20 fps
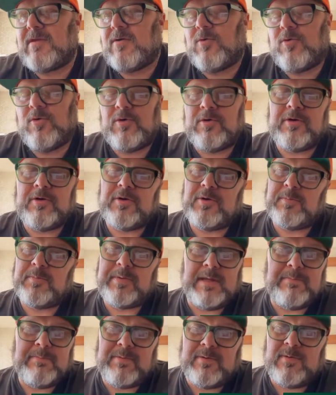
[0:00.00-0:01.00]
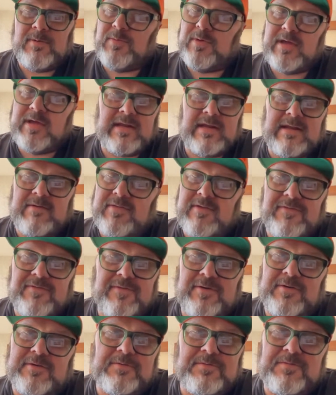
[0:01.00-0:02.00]
Or her people. We could have the
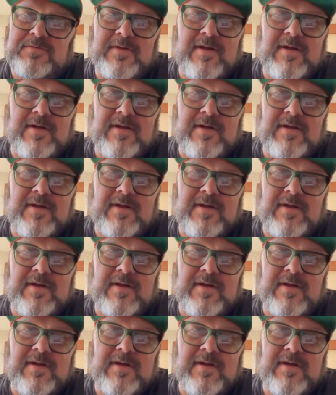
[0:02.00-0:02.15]
first